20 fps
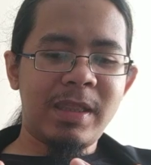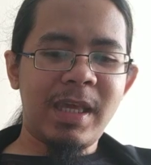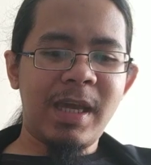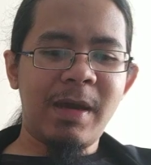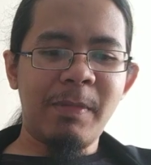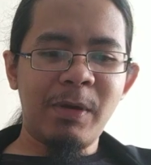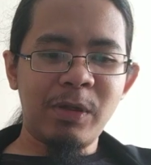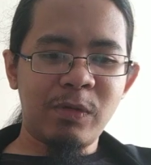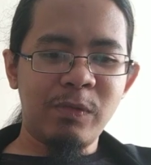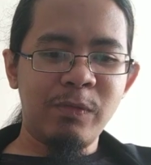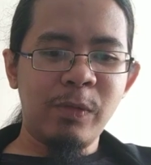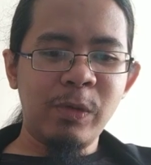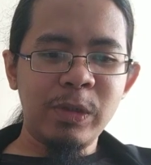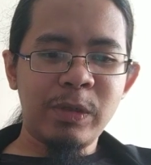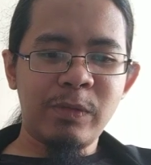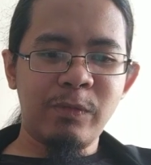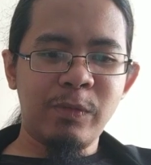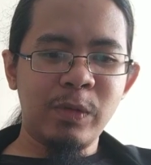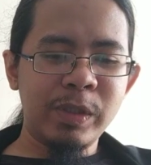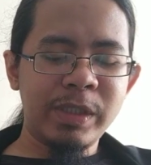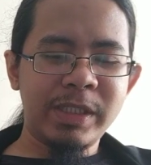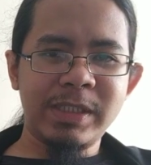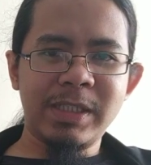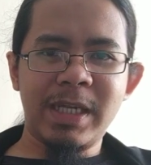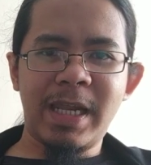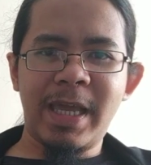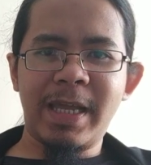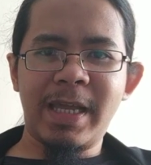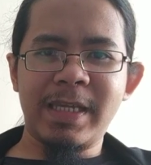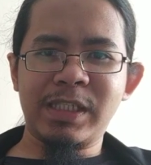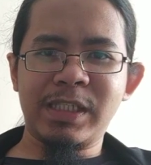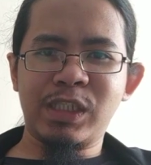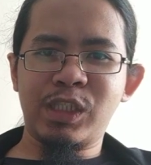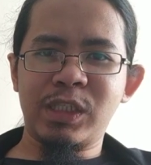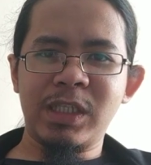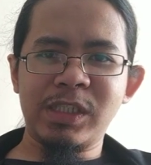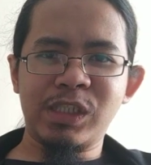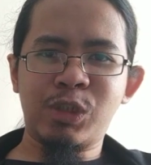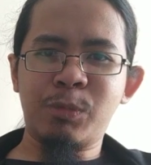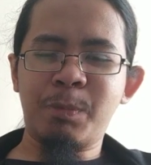thing about Volt Volt is like a,
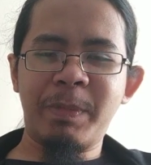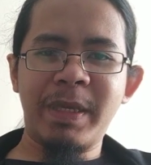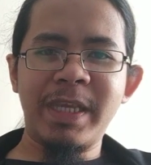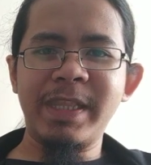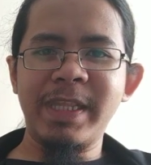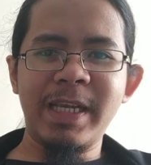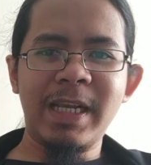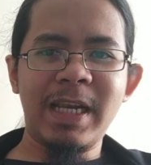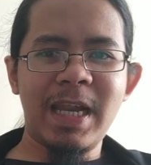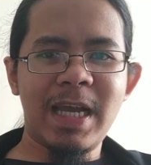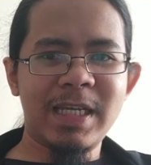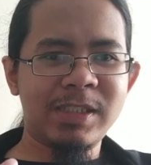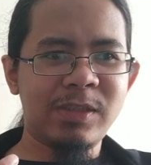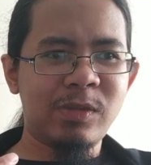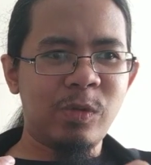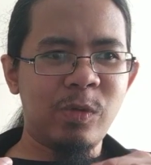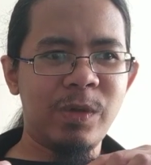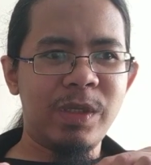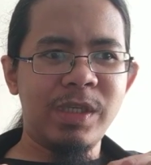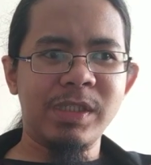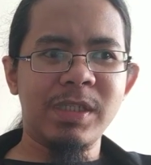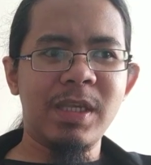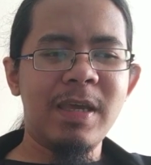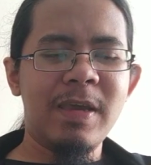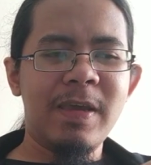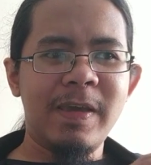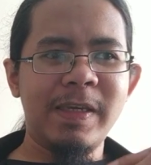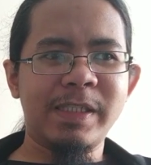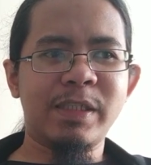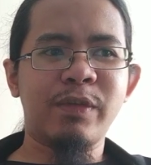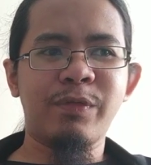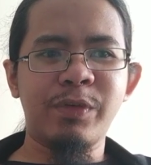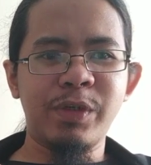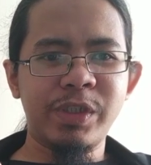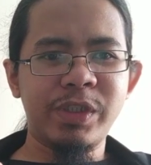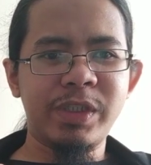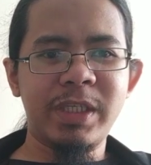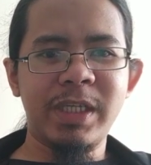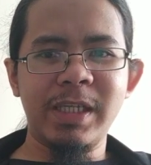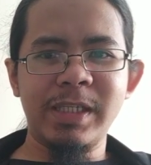the speedy class. So his his
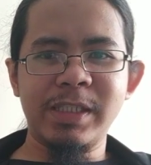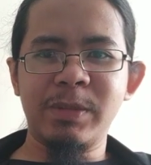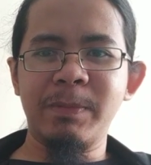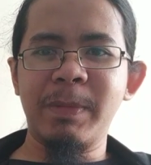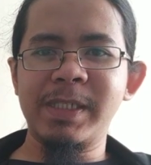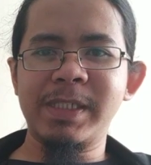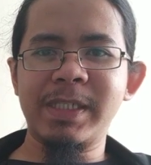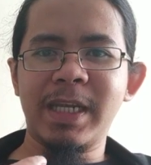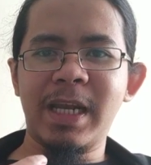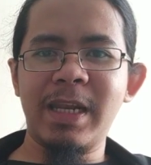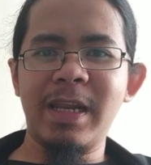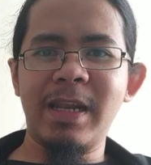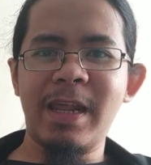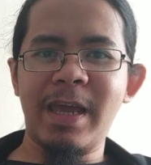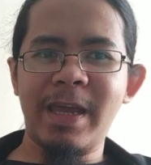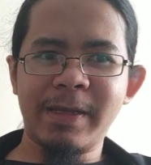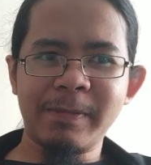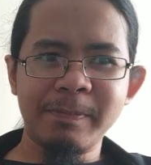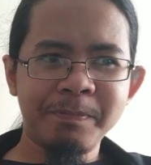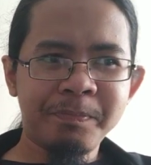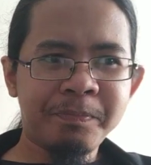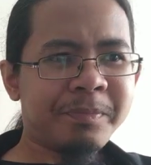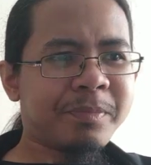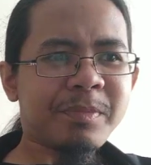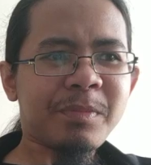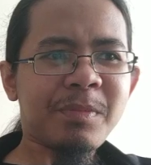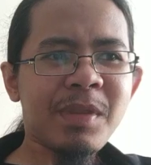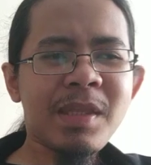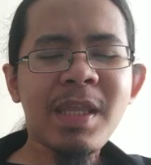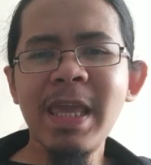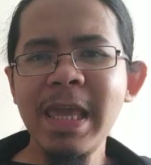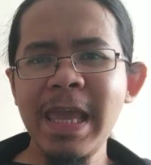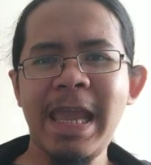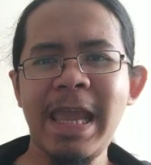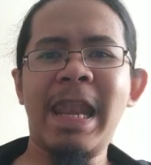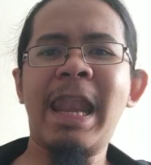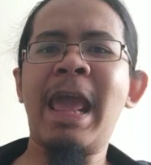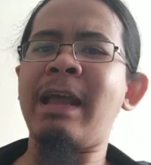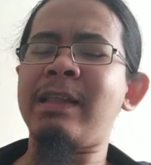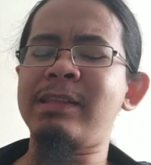first skill is basically like
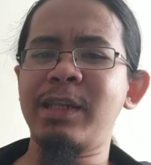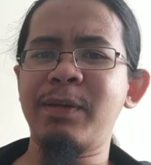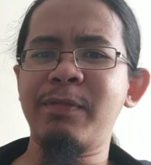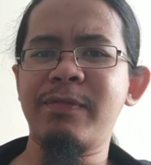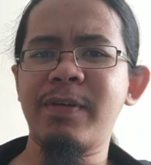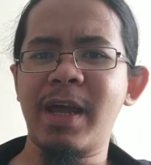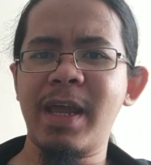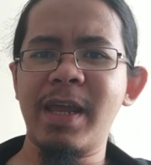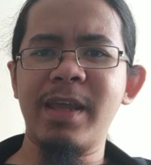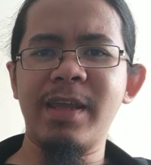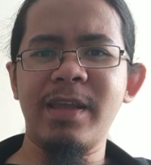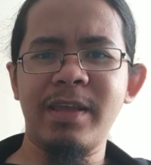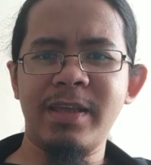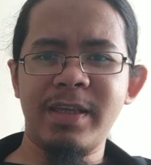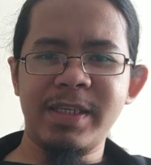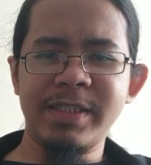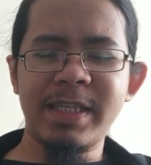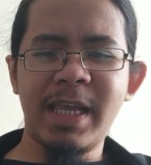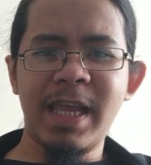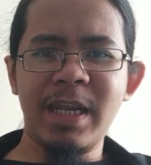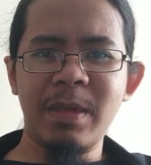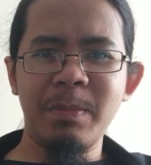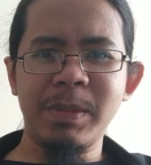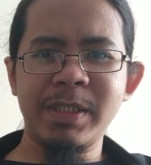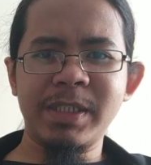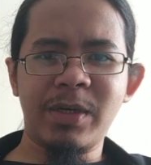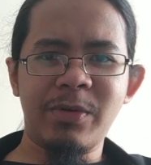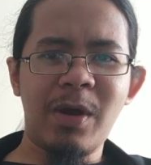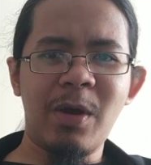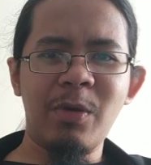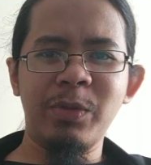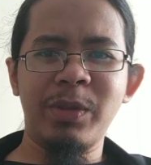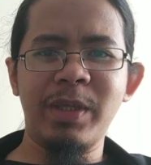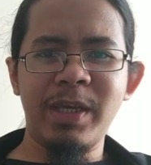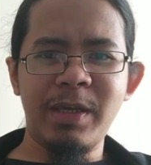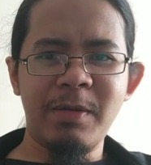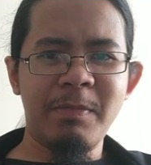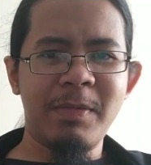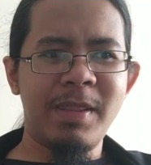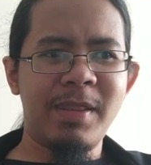electrify his enemies around
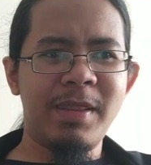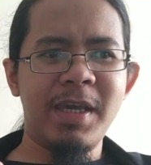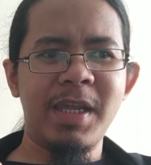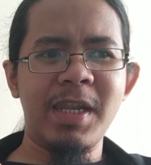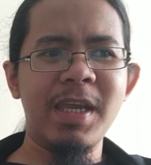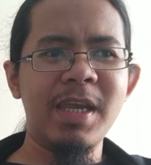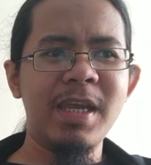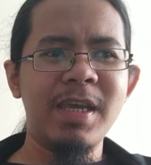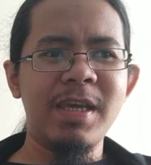him and then